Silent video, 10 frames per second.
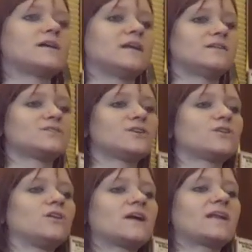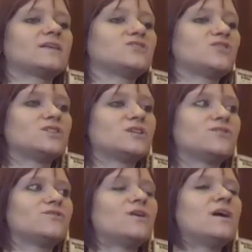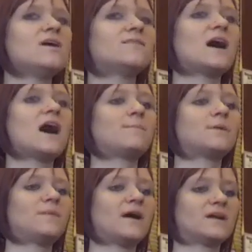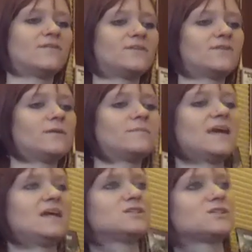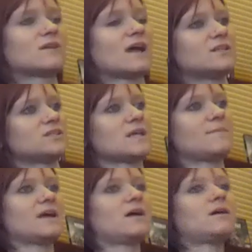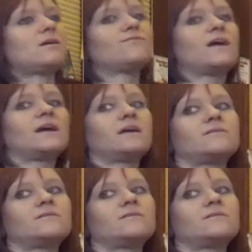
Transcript: heart in a circle, kind of stretching through the upper part of the rib cage. So kind of just coming around.